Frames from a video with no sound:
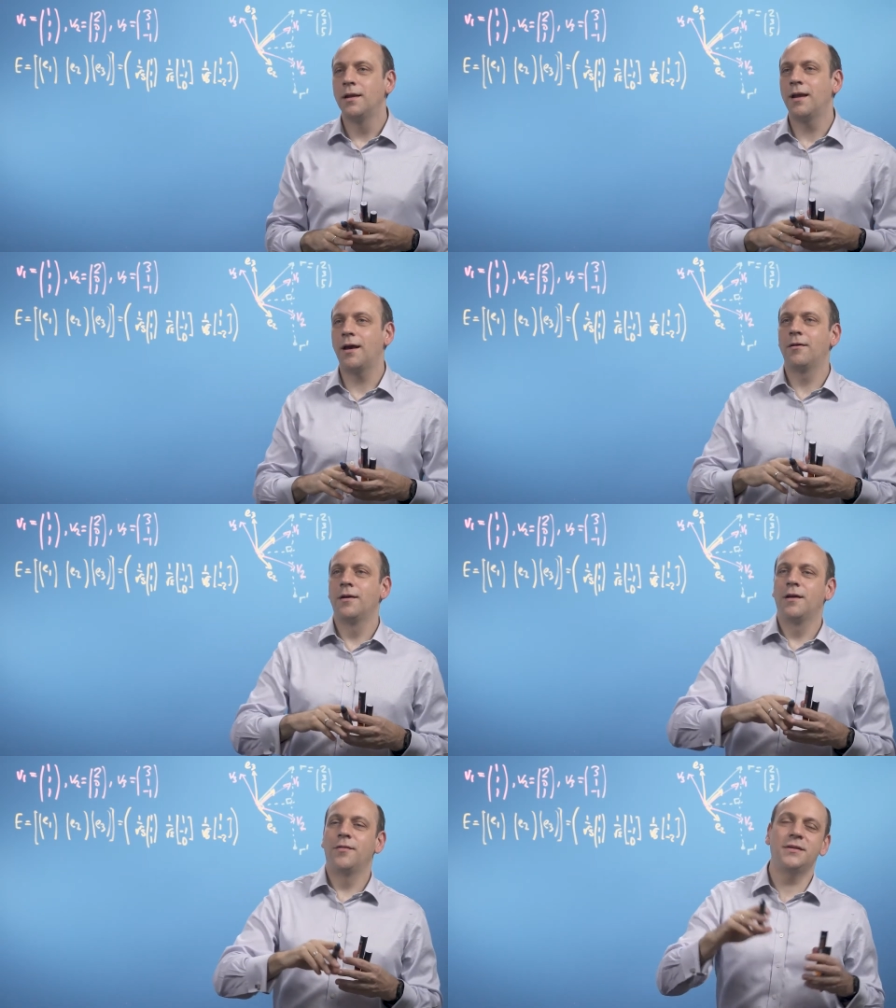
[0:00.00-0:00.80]
Now,
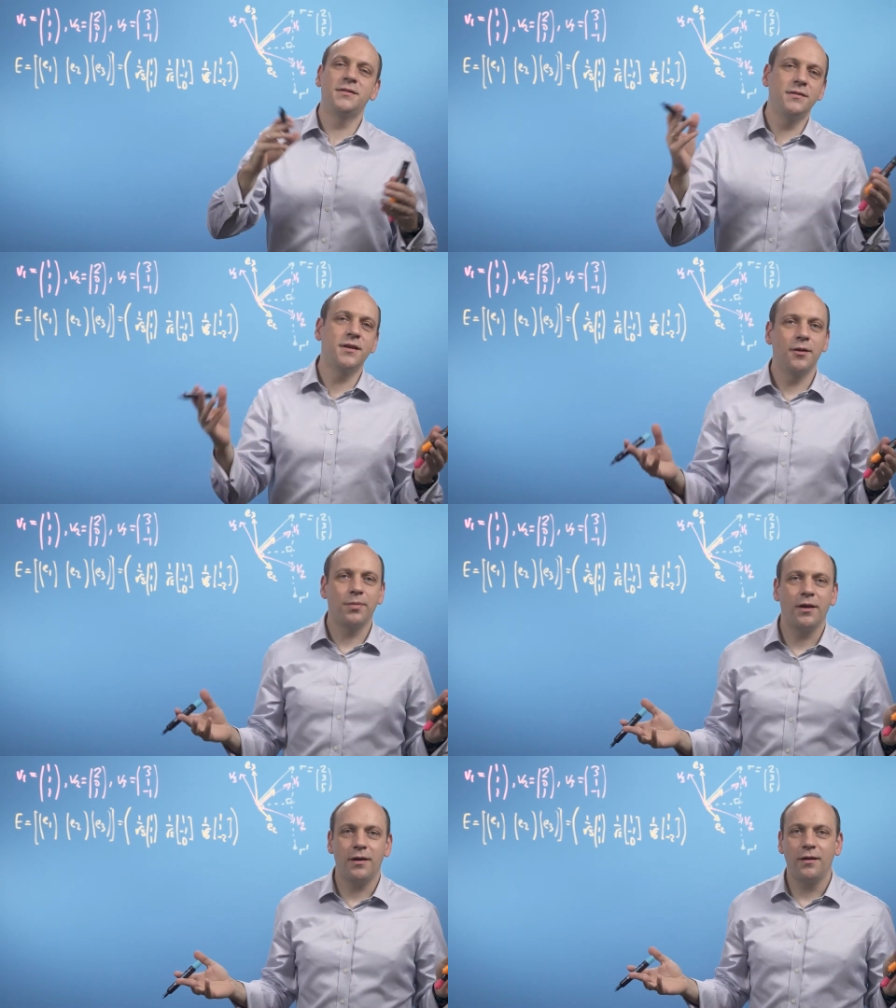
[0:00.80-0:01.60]
this is going to
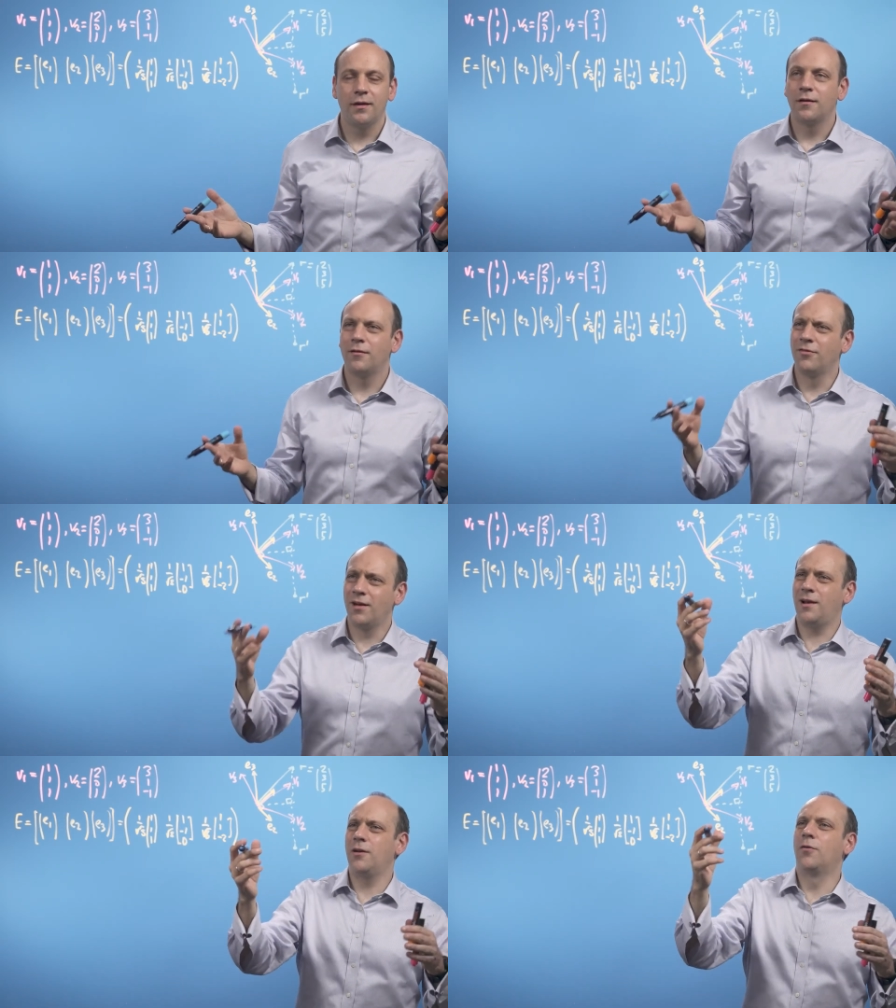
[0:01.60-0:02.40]
be
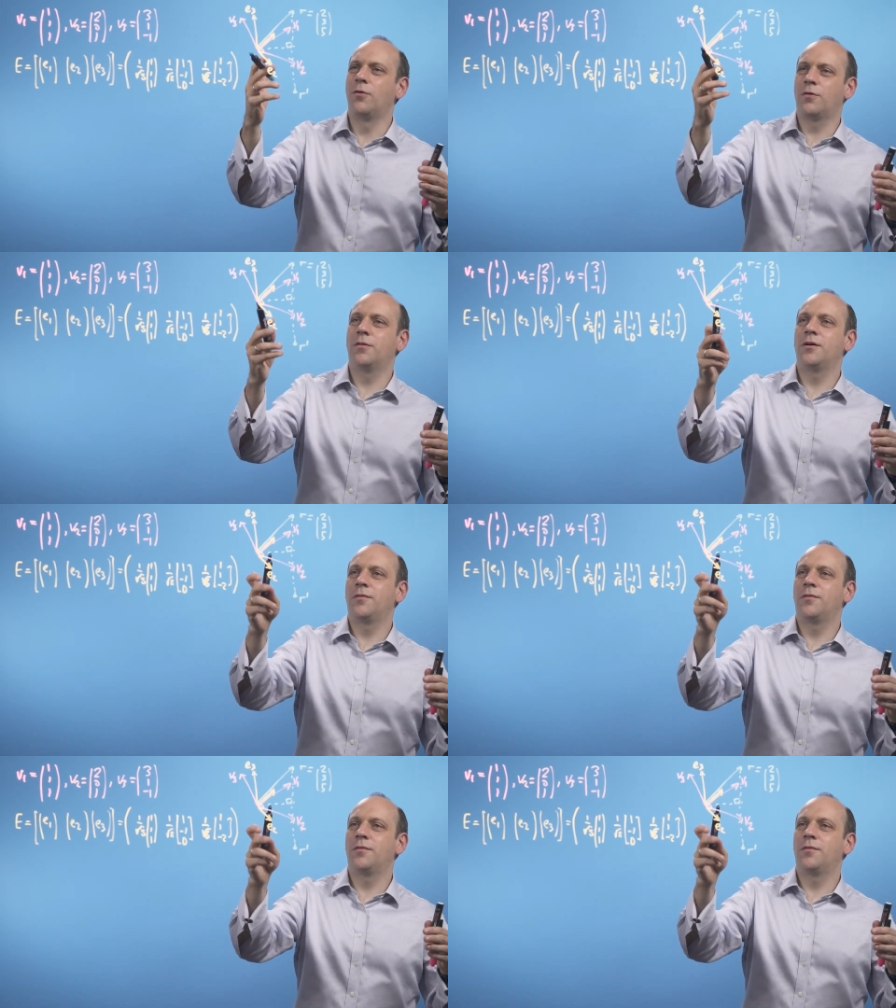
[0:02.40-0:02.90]
really awkward.